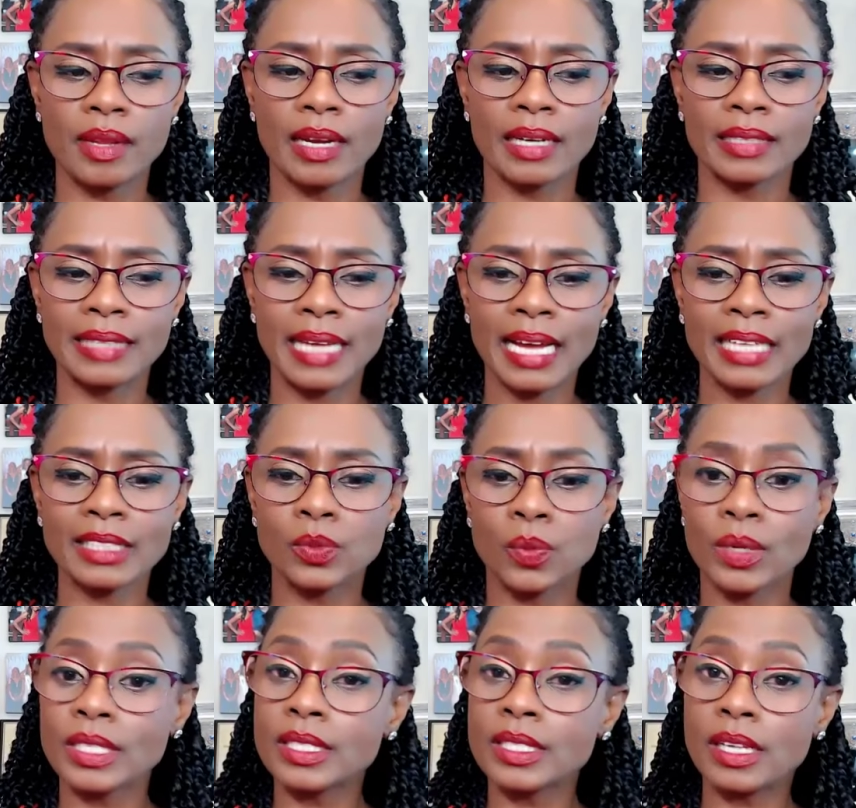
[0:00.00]
And that's
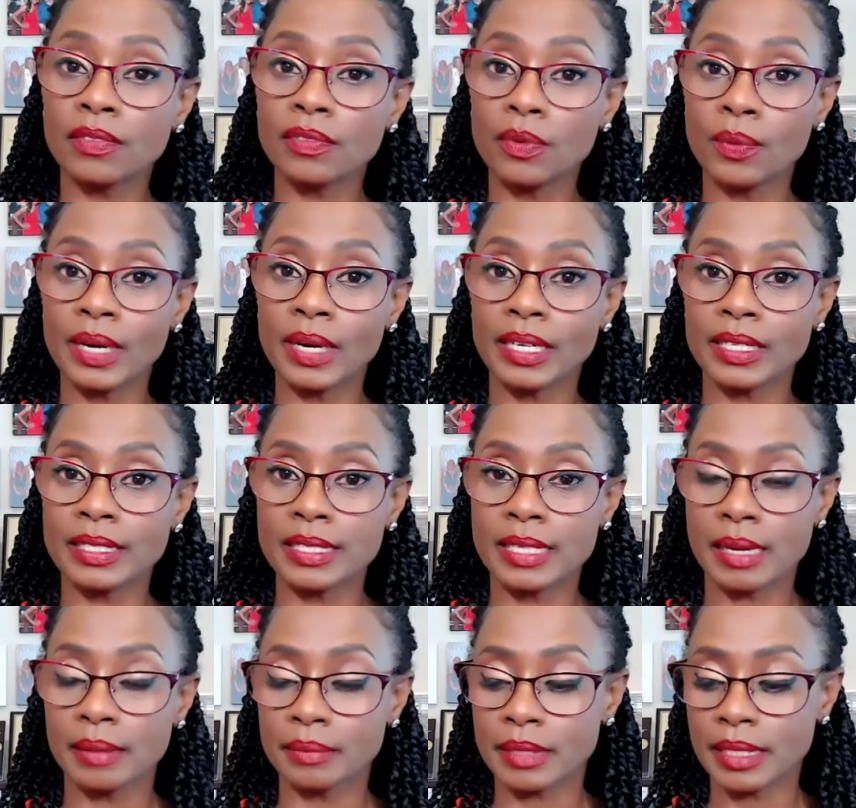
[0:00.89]
where self-awareness
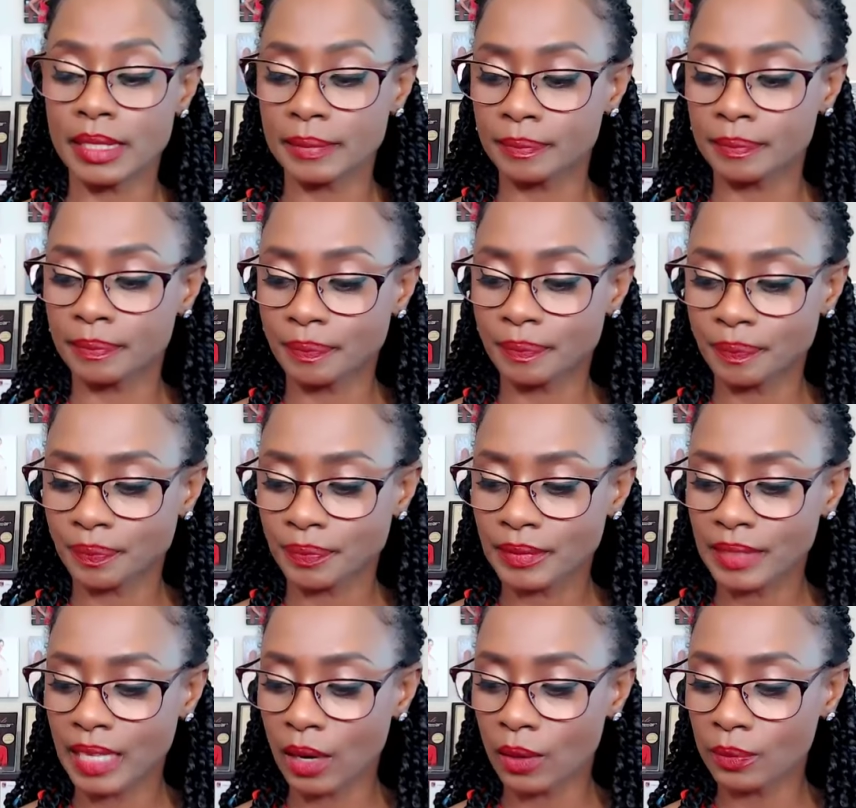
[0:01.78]
comes in.
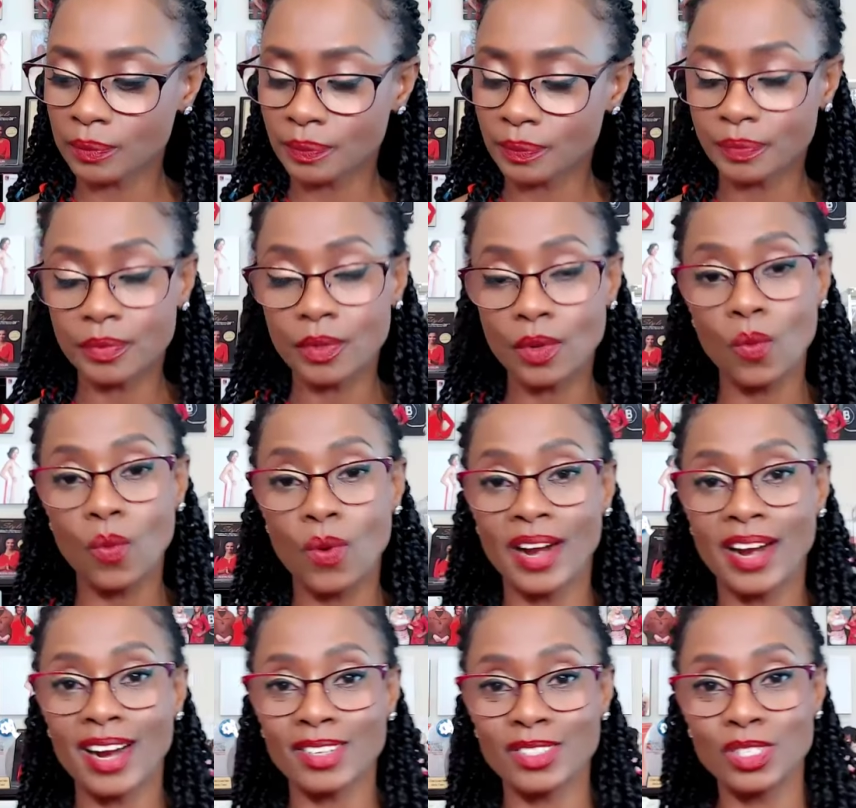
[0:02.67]
Now,
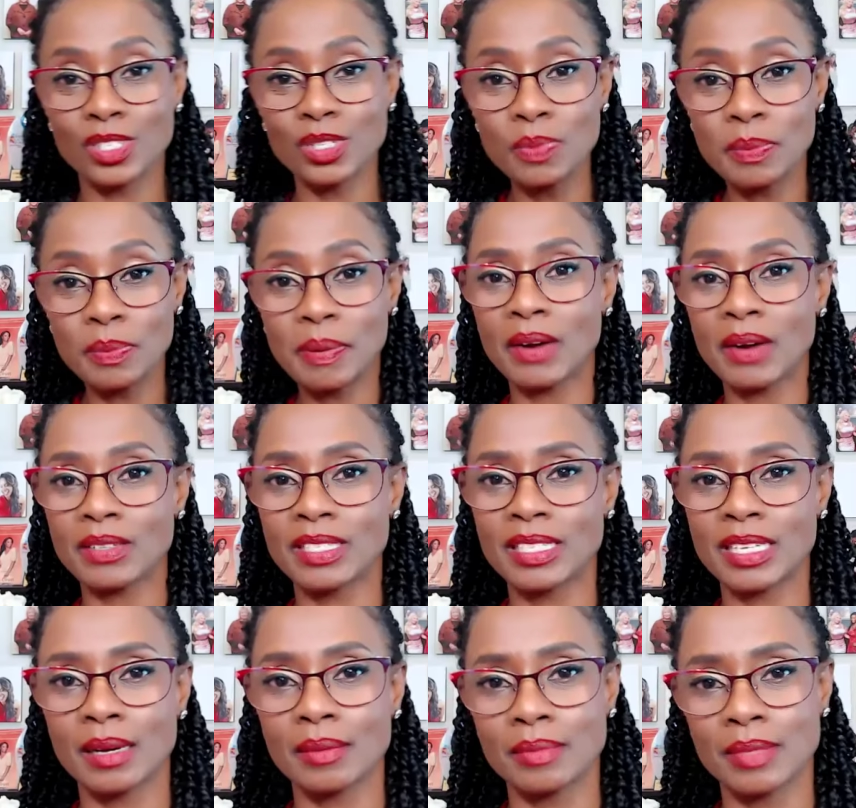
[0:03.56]
where our
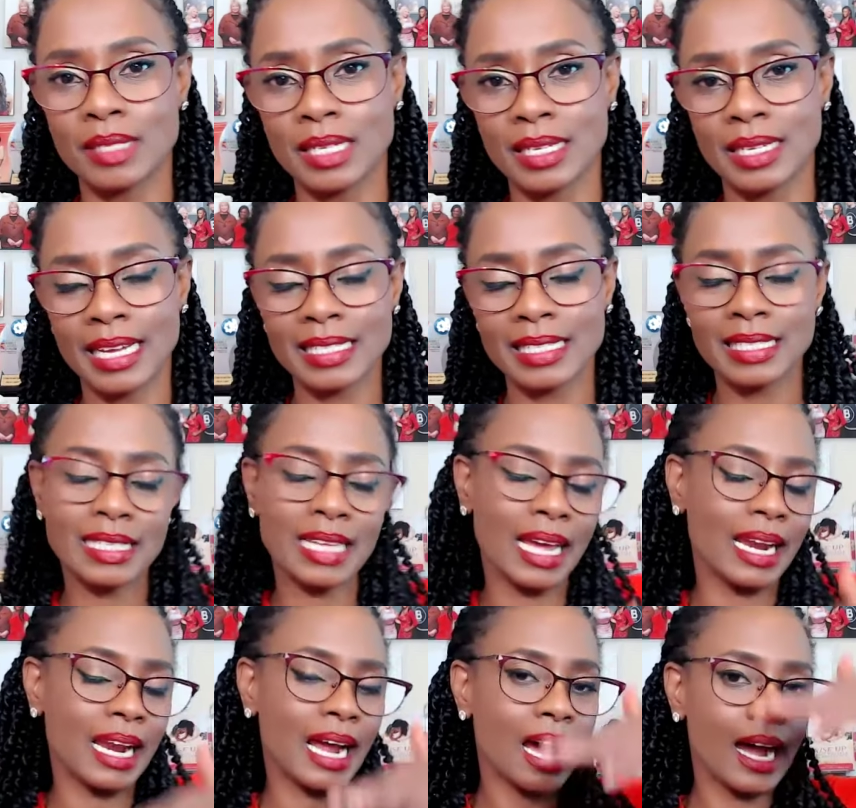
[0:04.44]
superpowers comes in, that's
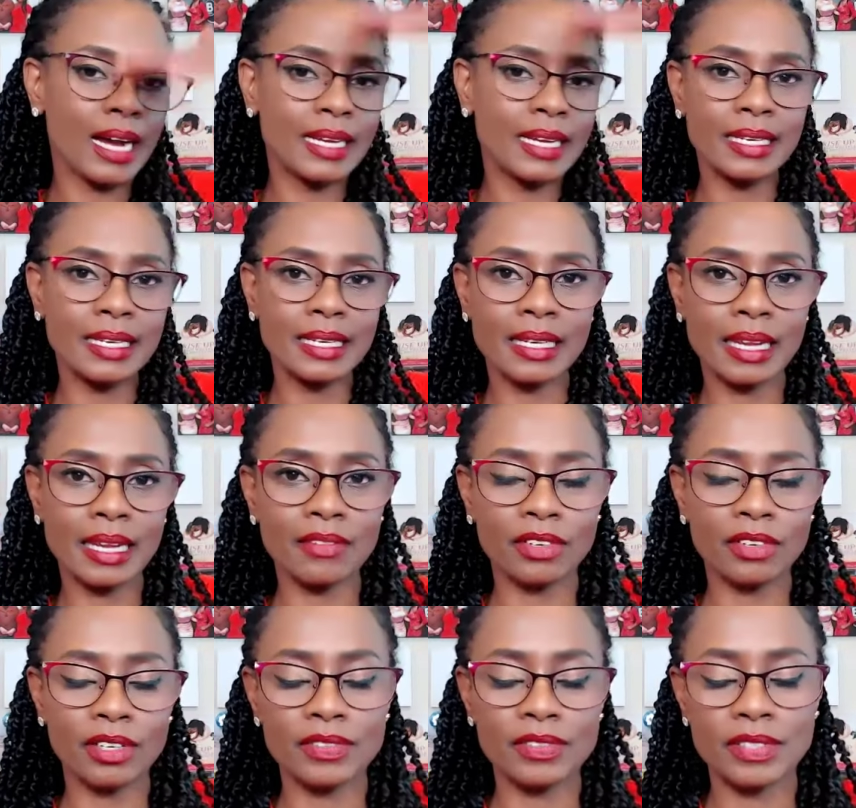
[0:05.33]
that heightened
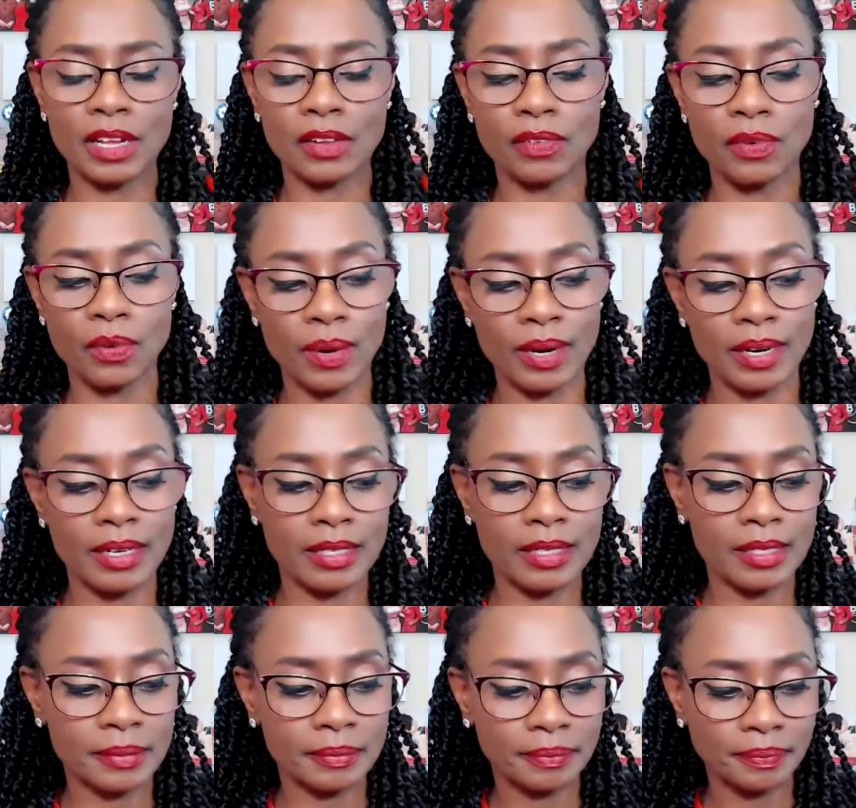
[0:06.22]
level of
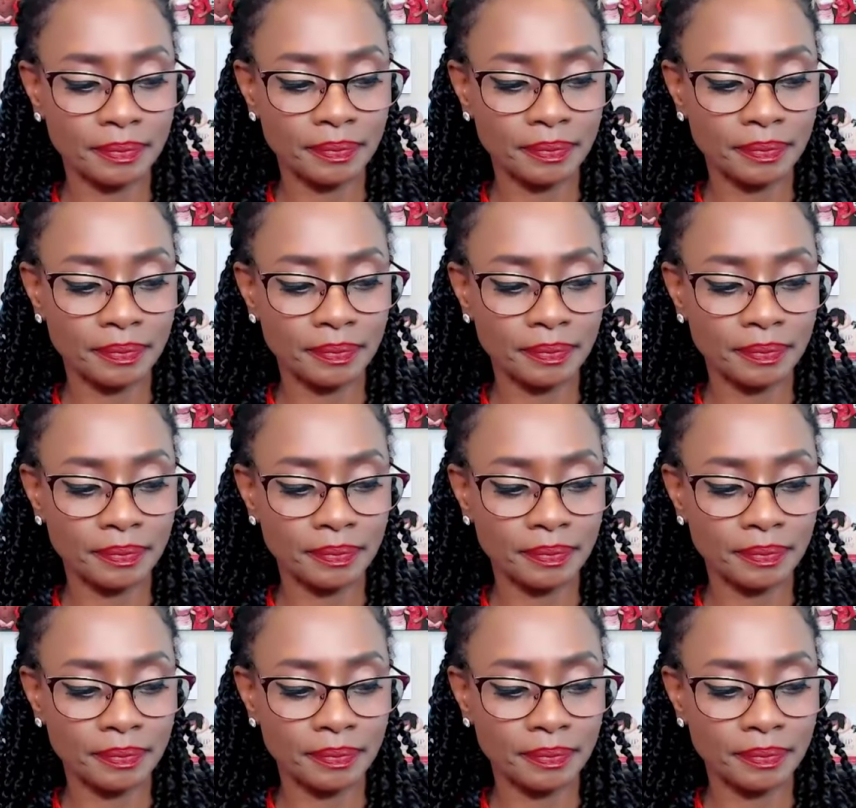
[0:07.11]
self-awareness.